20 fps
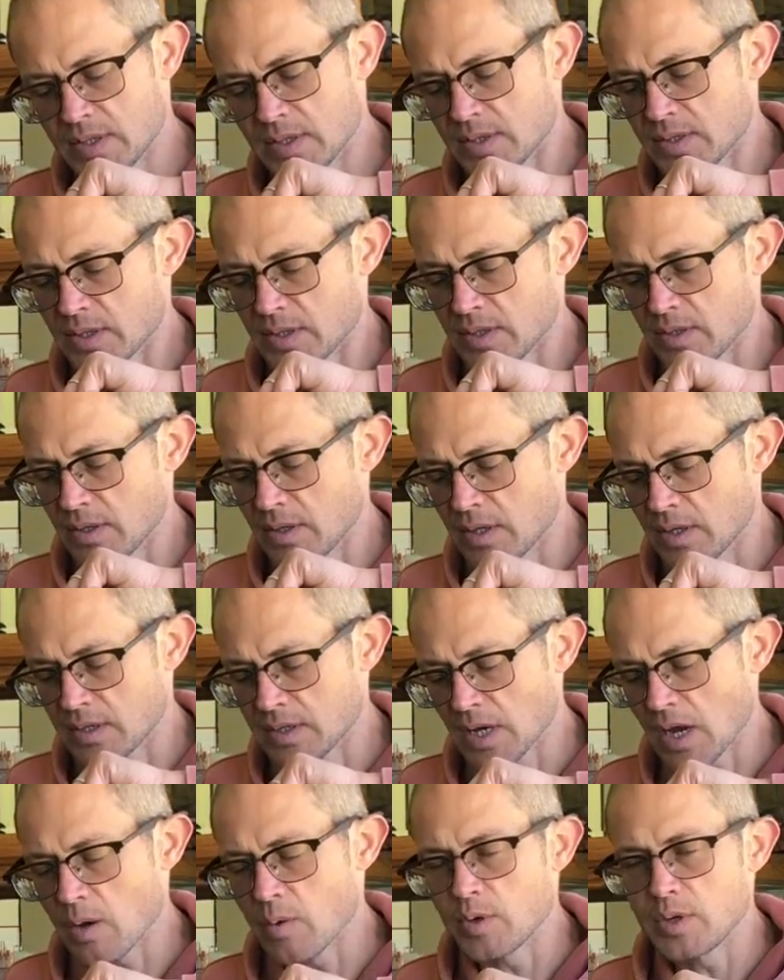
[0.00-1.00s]
is a
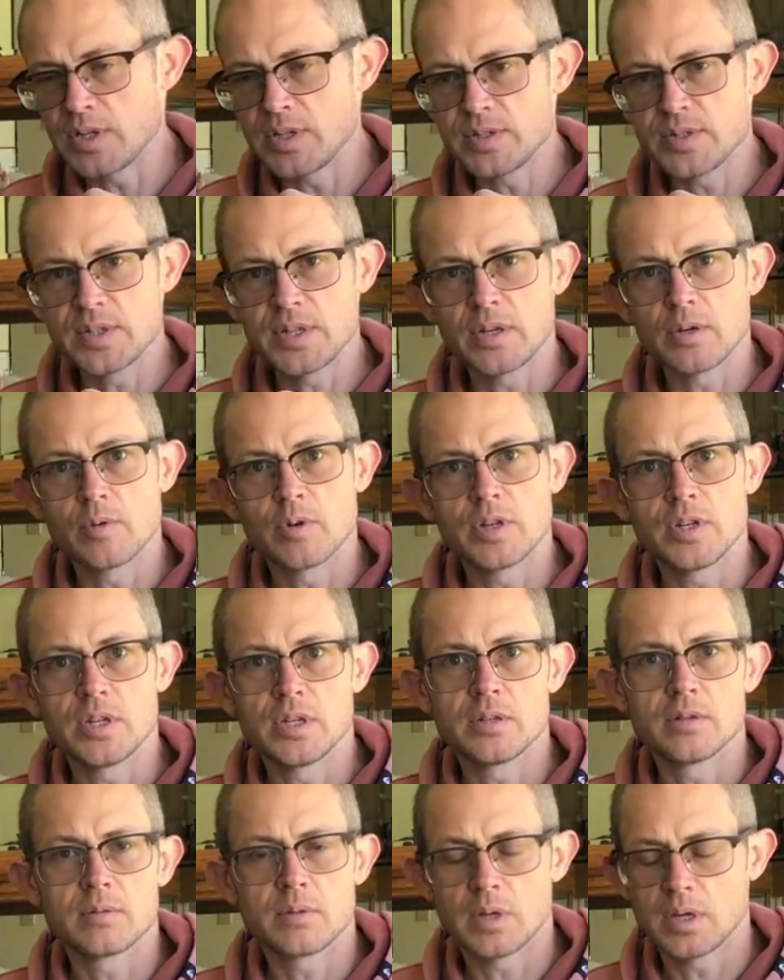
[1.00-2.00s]
Taiwanese
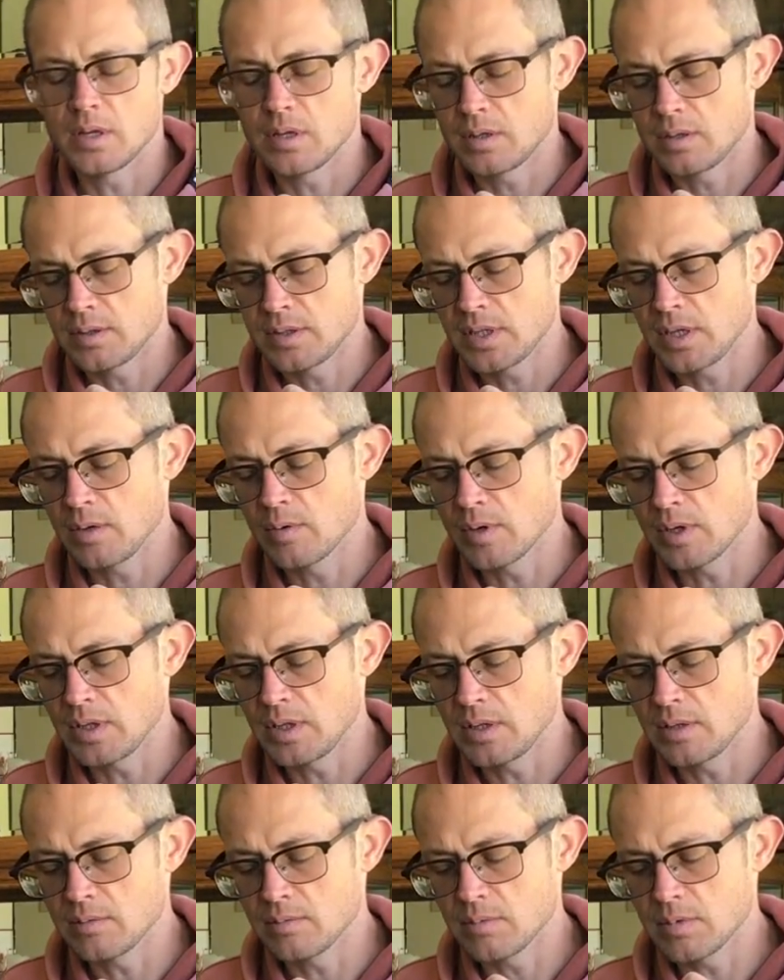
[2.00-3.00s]
tieguanyin, and
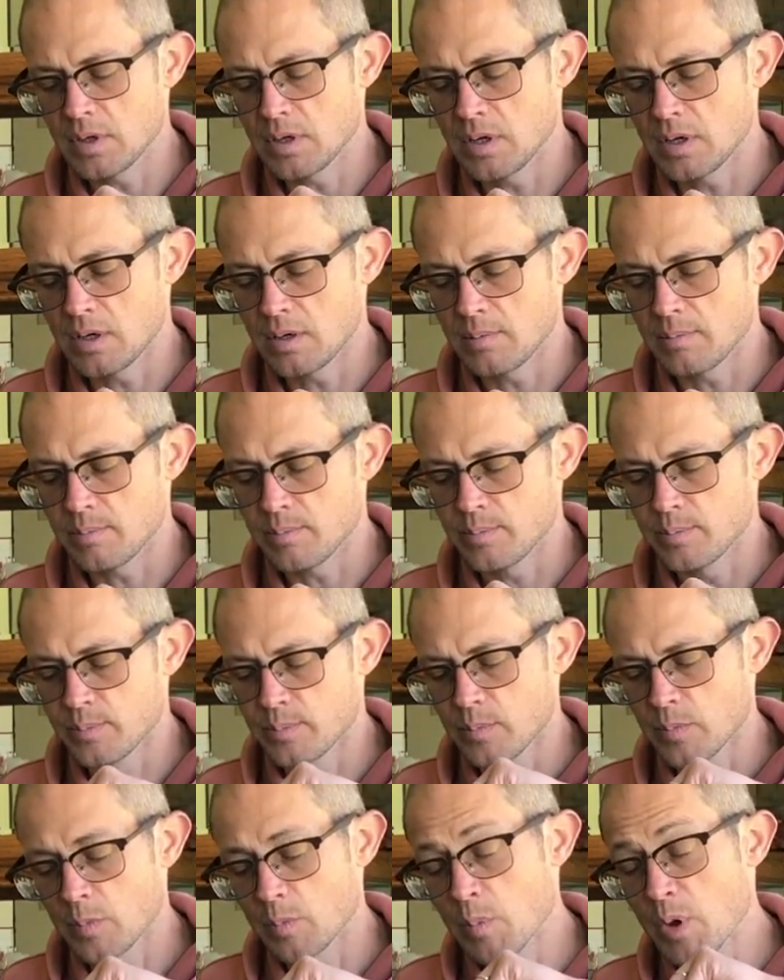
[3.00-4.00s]
tieguanyin,
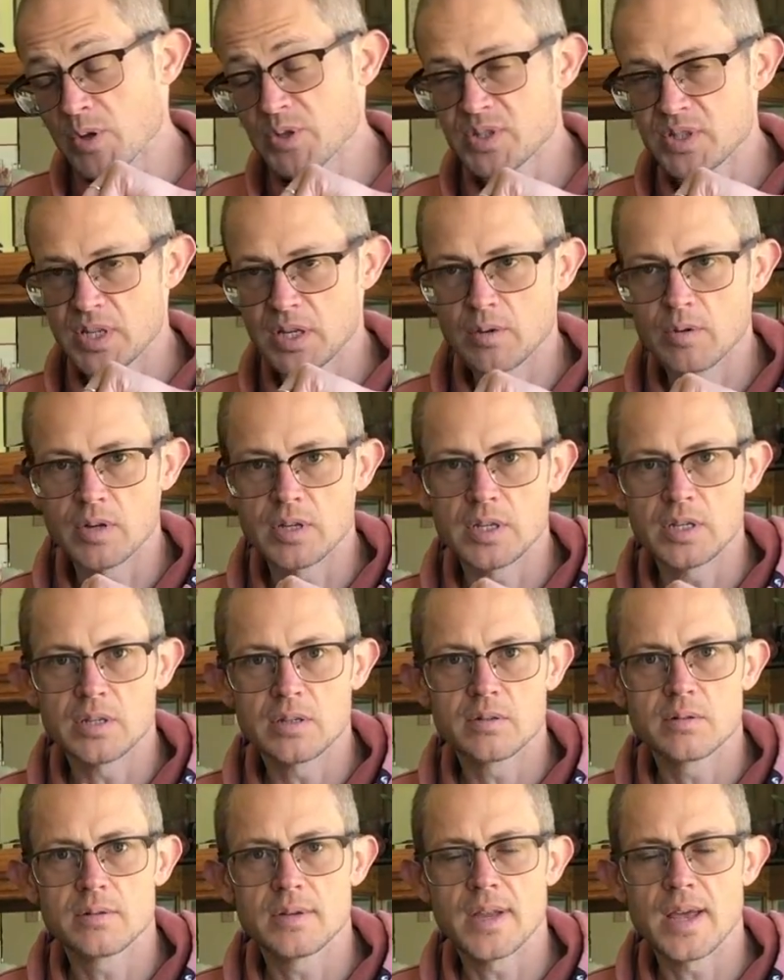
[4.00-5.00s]
most
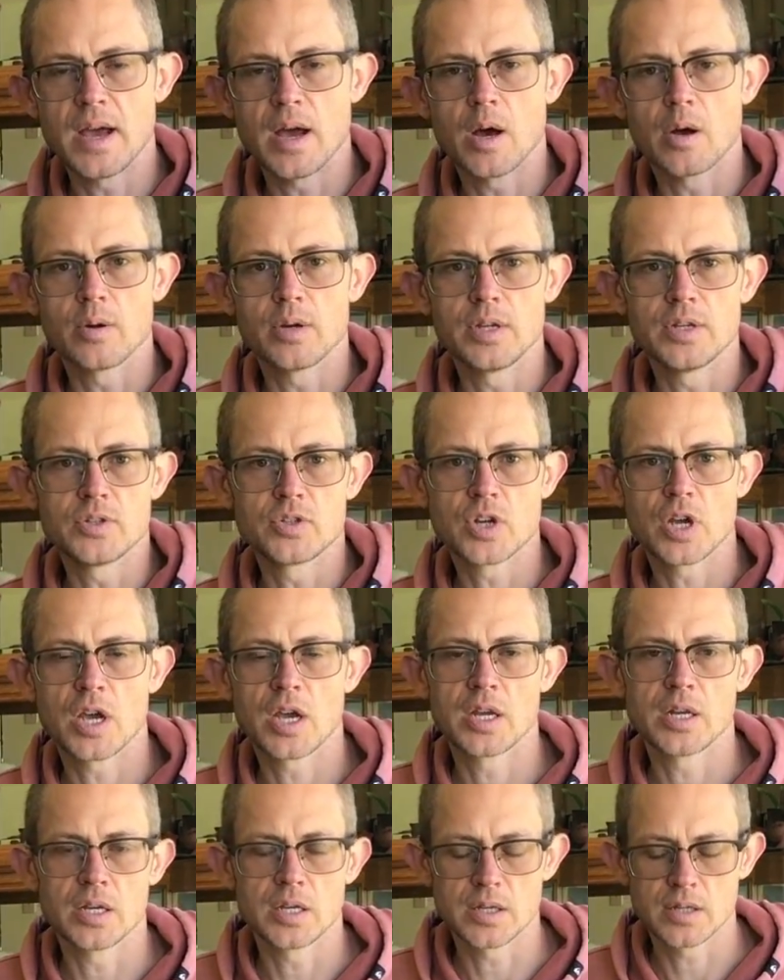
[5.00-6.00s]
tieguanyin now in
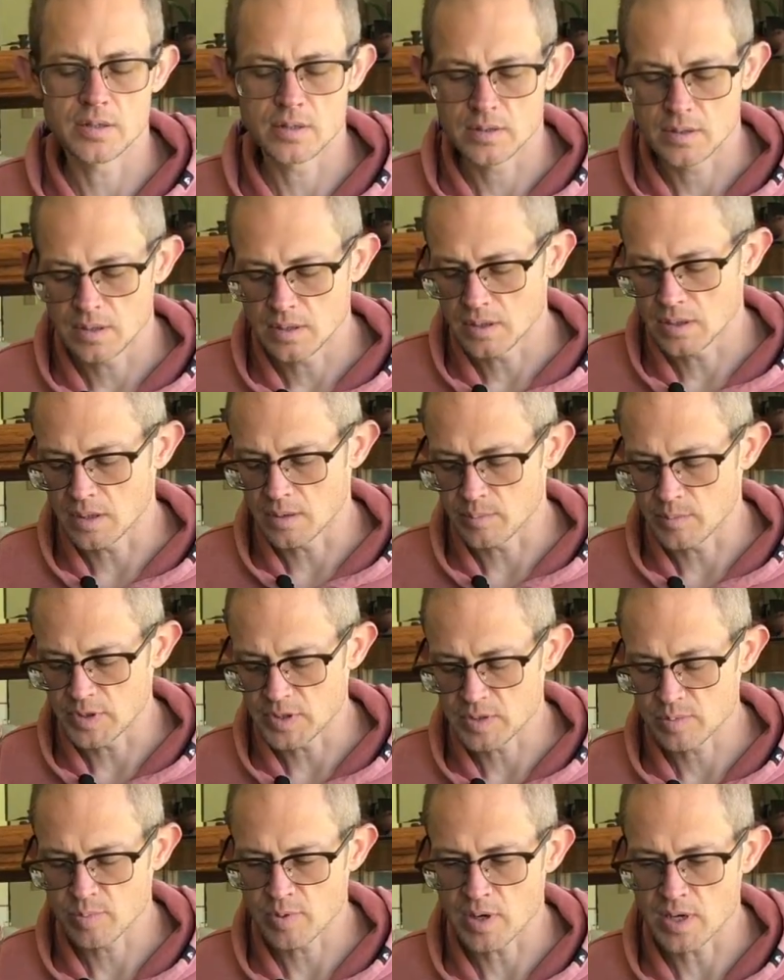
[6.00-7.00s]
China
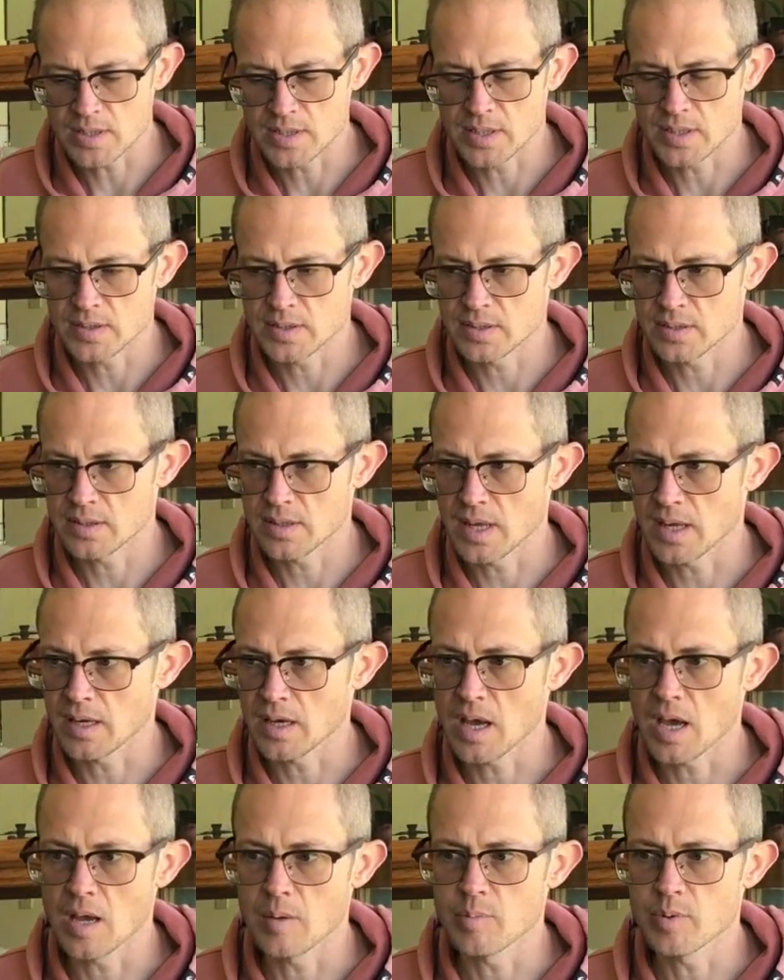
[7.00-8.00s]
that's processed like a
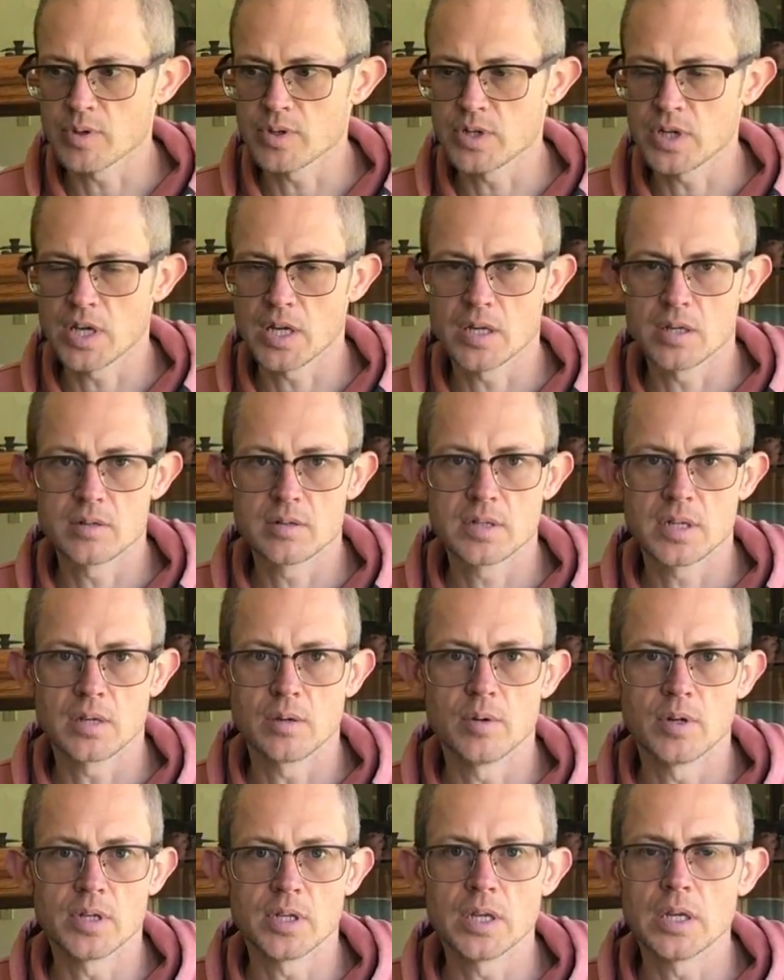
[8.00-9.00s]
hyper jade
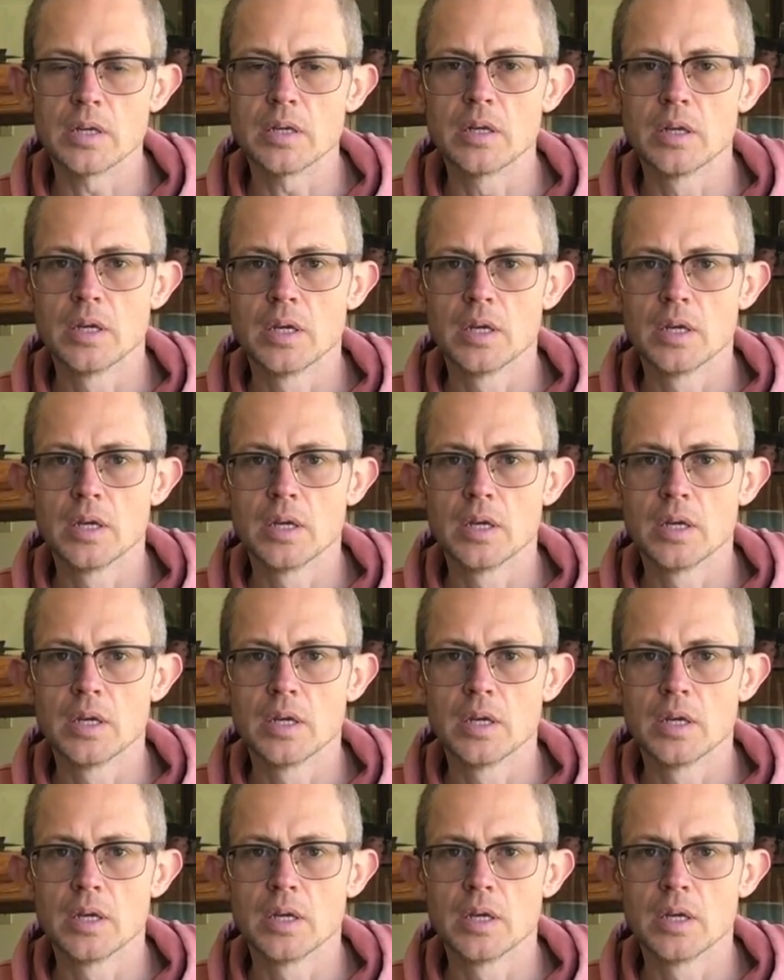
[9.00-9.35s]
tieguanyin,